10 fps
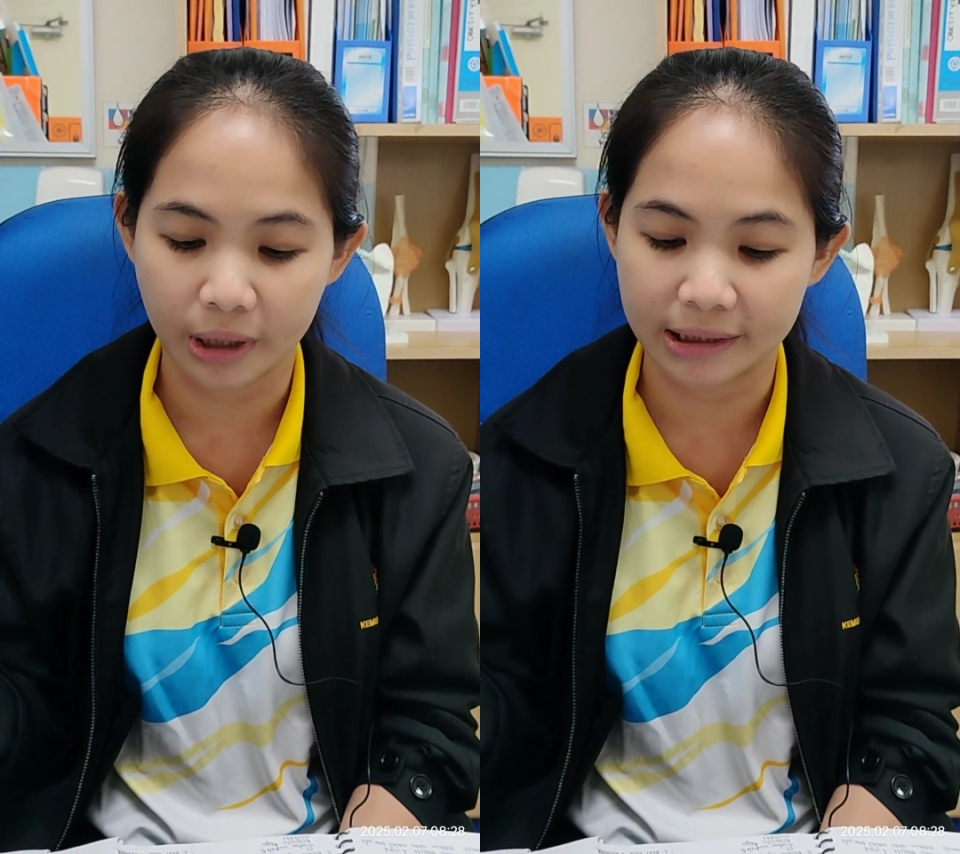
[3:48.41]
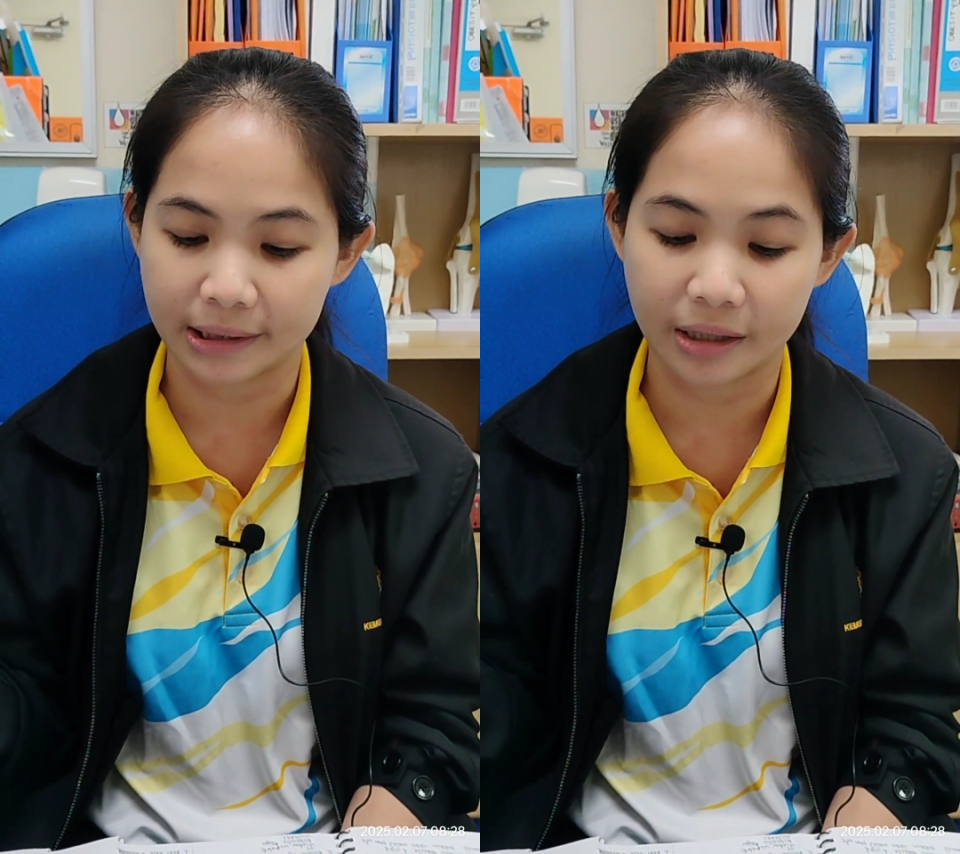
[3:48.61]

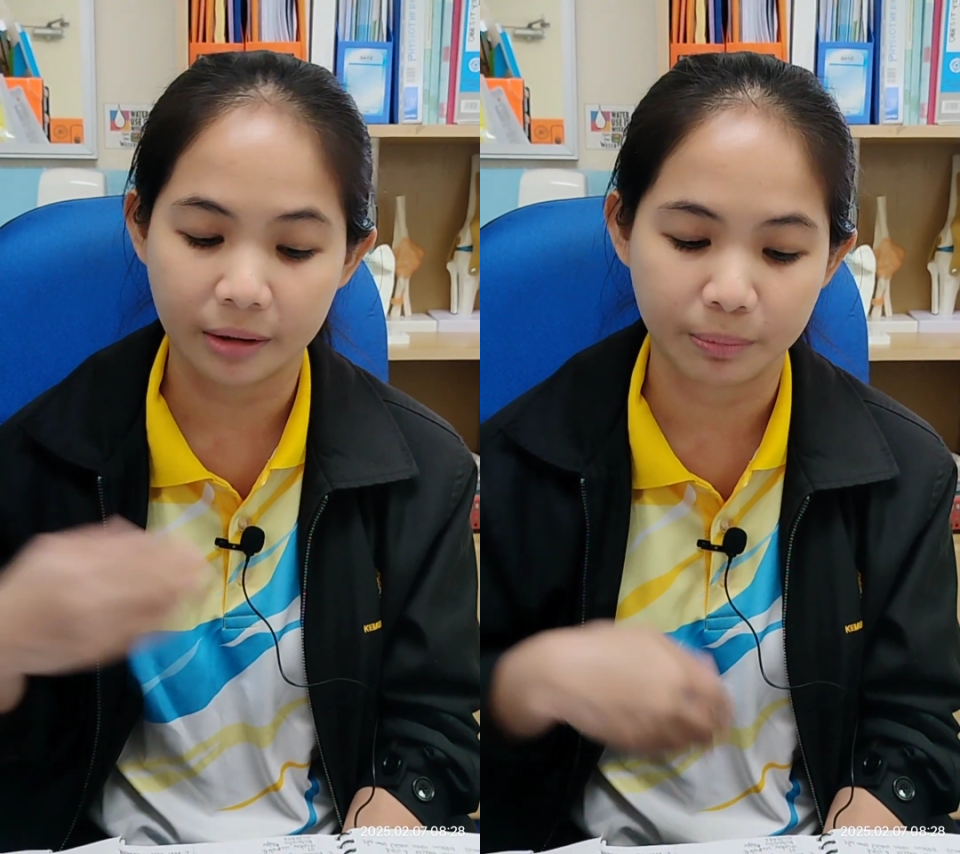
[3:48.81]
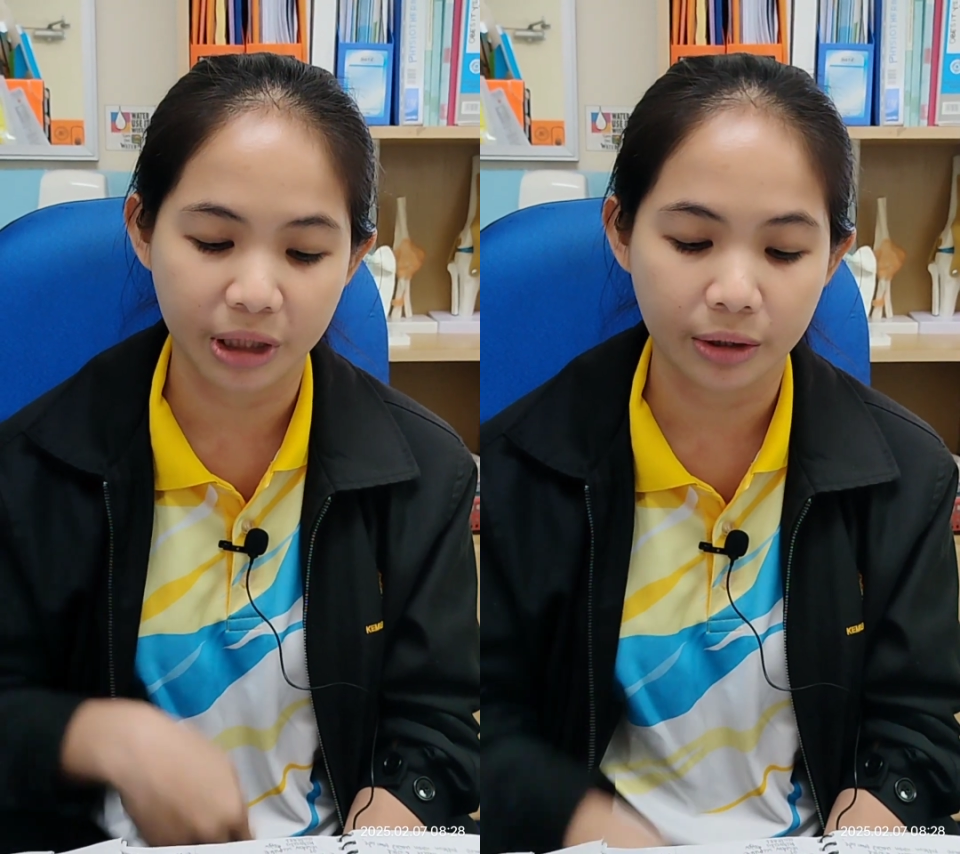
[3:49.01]

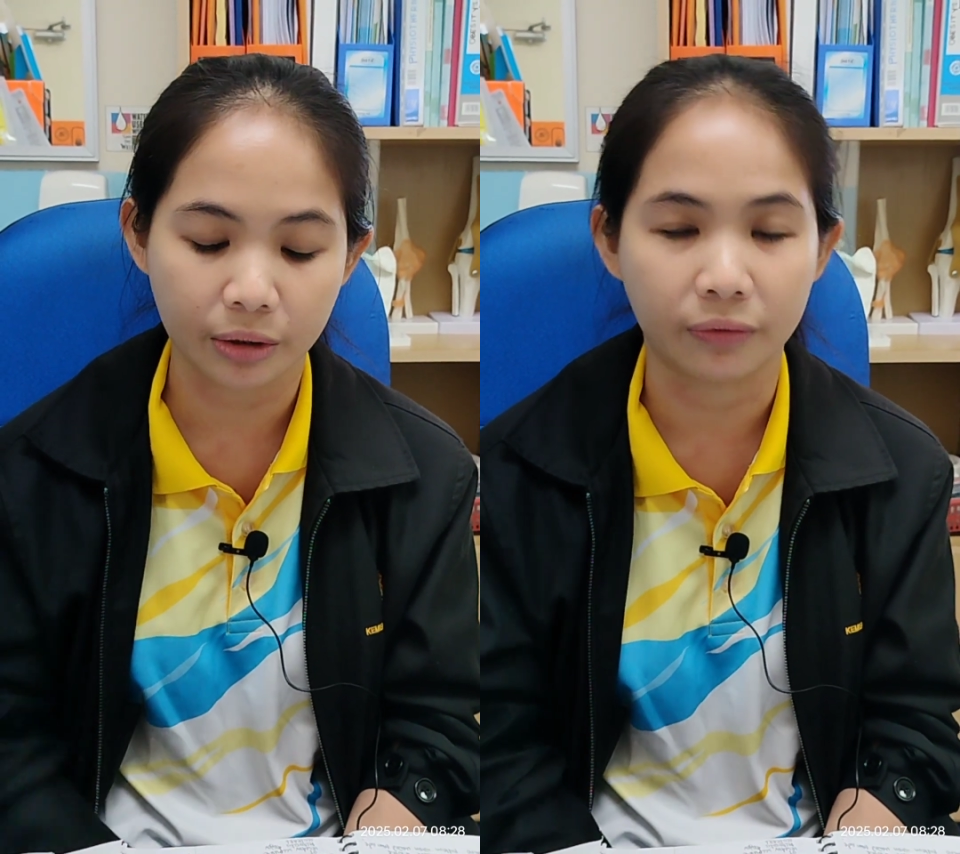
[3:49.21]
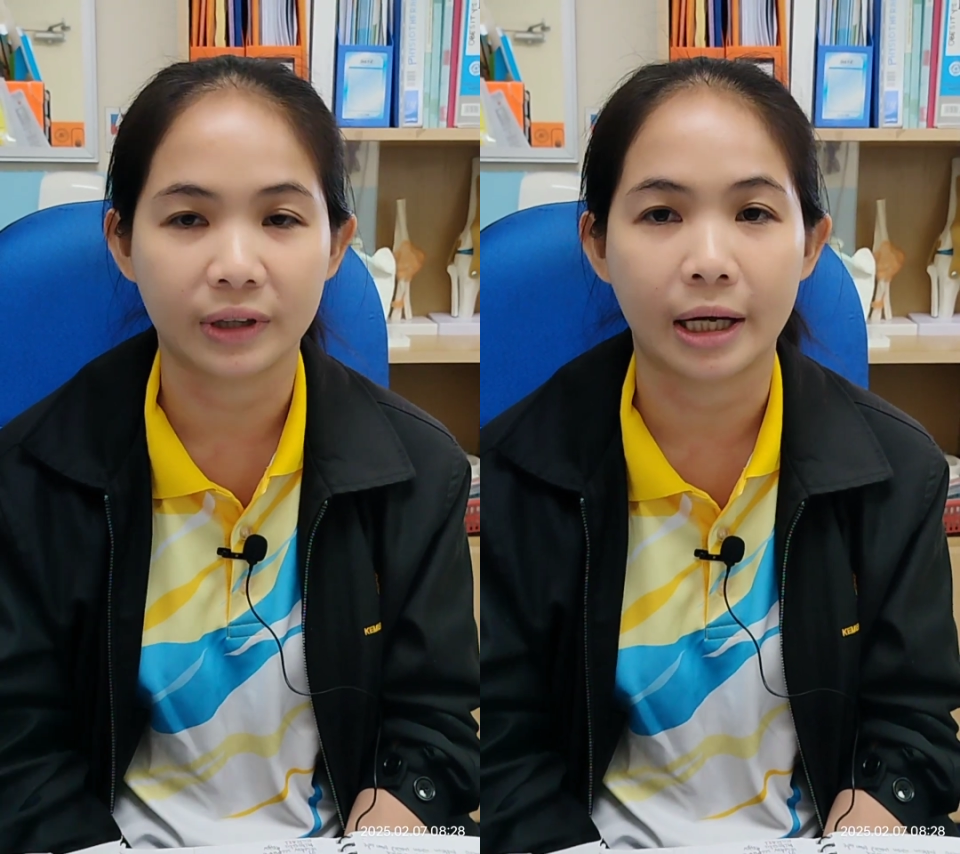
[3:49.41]
extended period
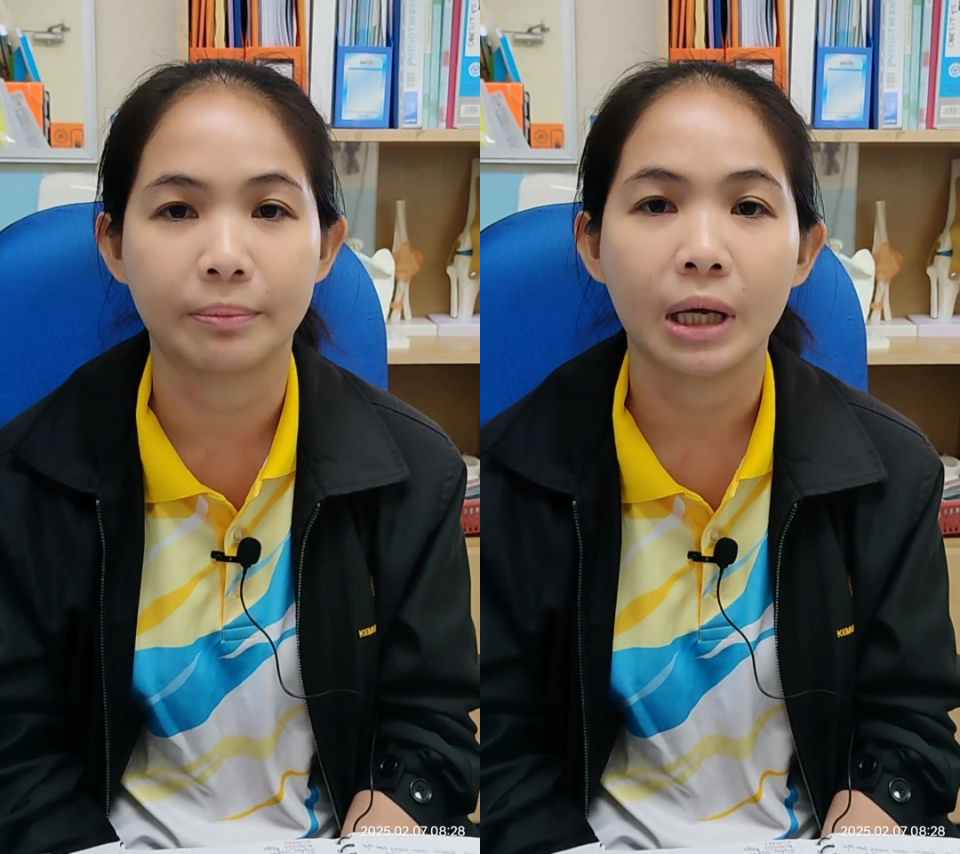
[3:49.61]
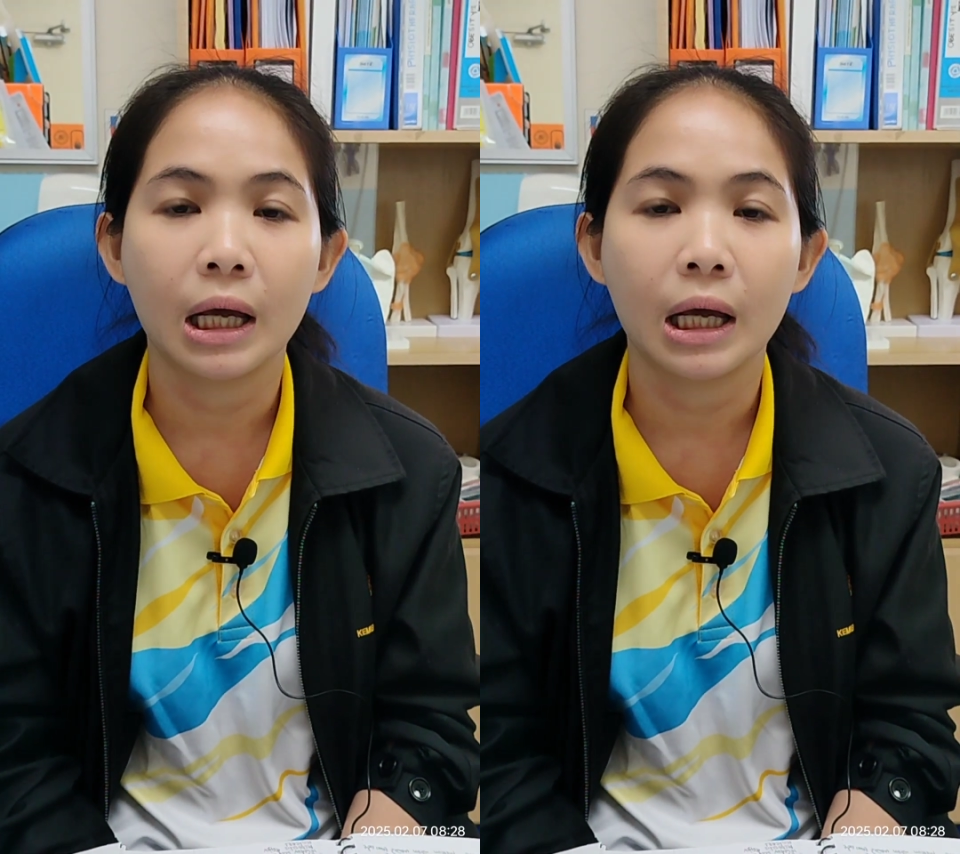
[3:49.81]
of time.